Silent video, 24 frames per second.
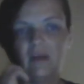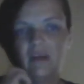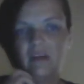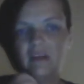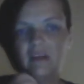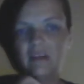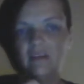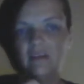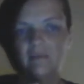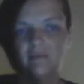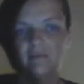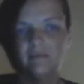
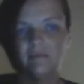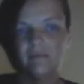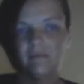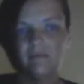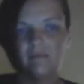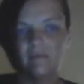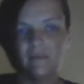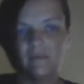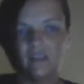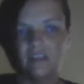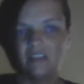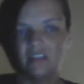okay,
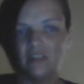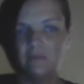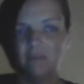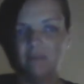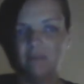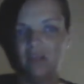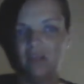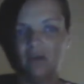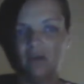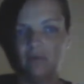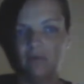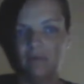
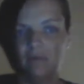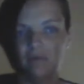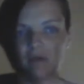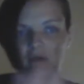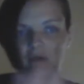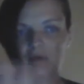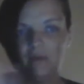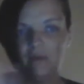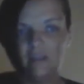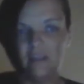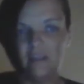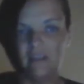some of
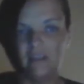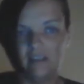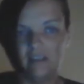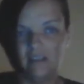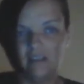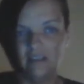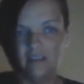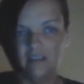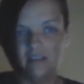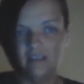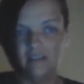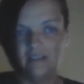y'all probably
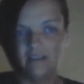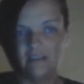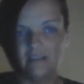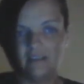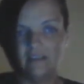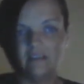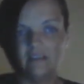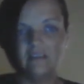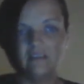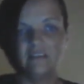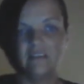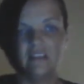get
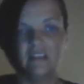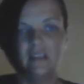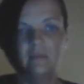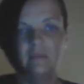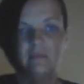against it,